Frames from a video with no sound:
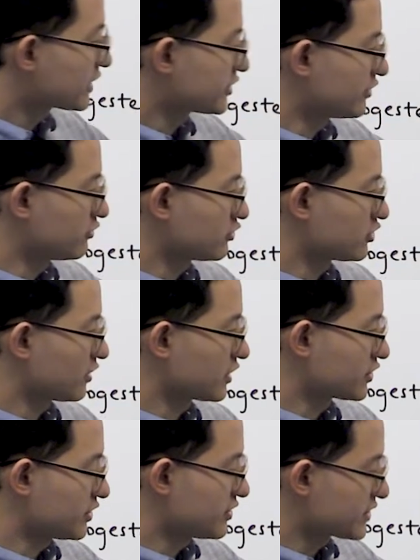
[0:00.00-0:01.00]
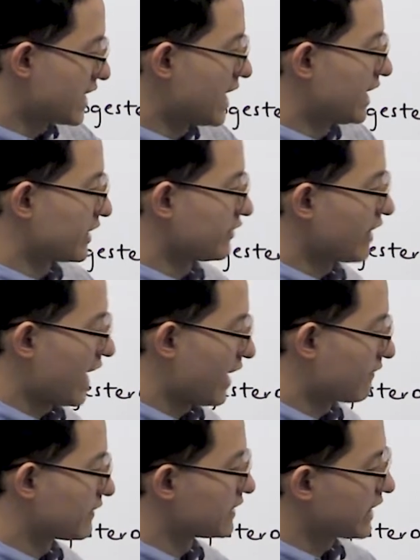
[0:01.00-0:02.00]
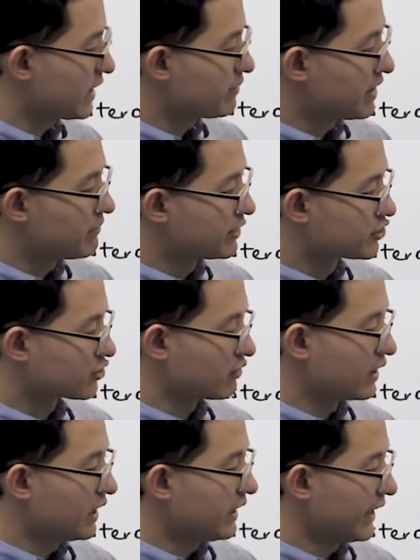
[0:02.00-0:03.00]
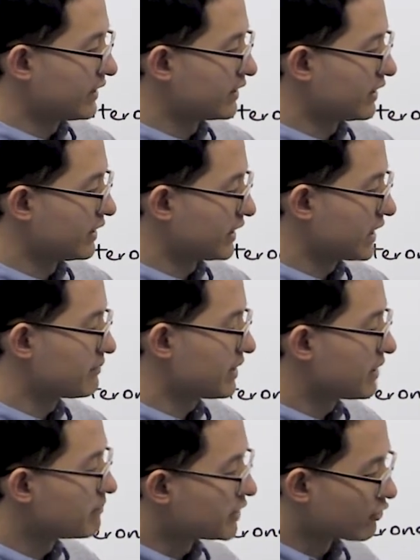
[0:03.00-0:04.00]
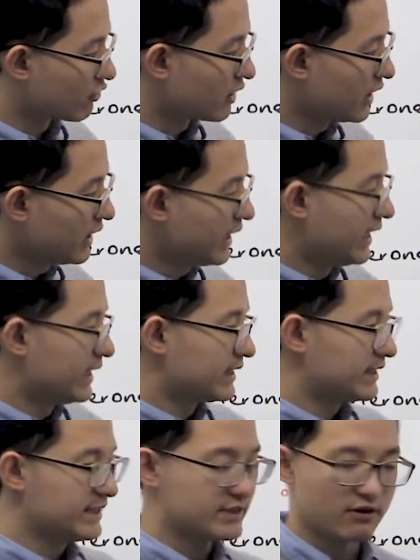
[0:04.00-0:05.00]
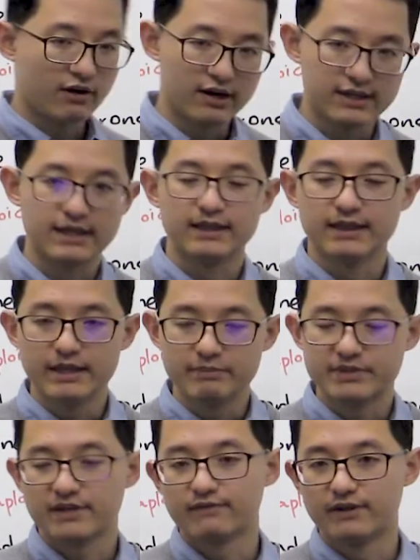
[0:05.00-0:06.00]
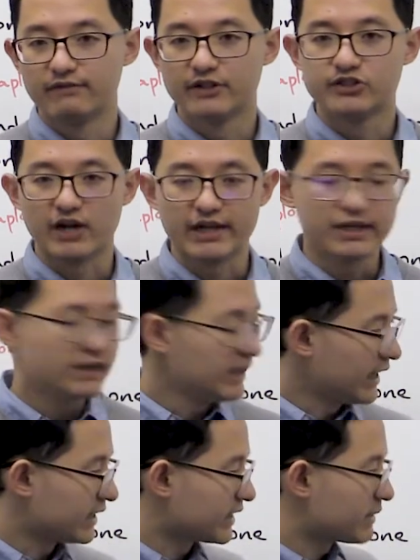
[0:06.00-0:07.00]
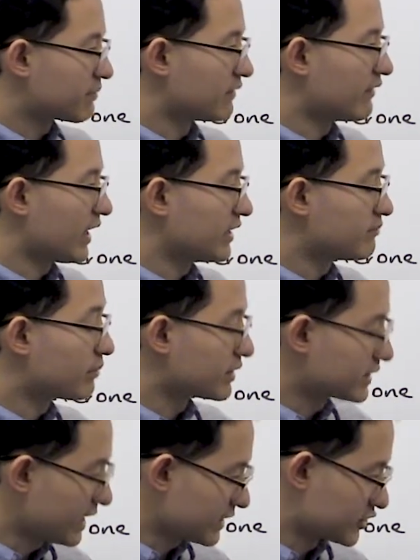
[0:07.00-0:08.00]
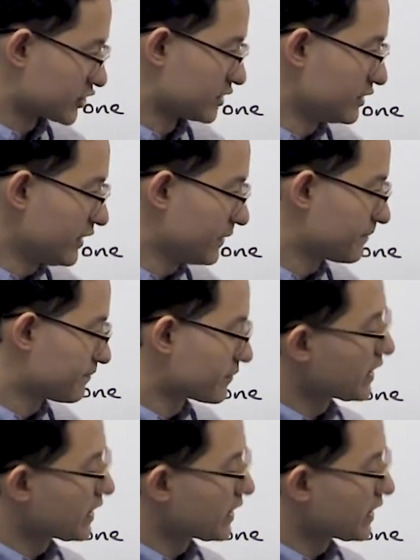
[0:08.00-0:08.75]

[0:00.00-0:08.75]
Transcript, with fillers: external structures, you have the labia majora and the labia minora. These are the lips of the vagina, and they provide protection.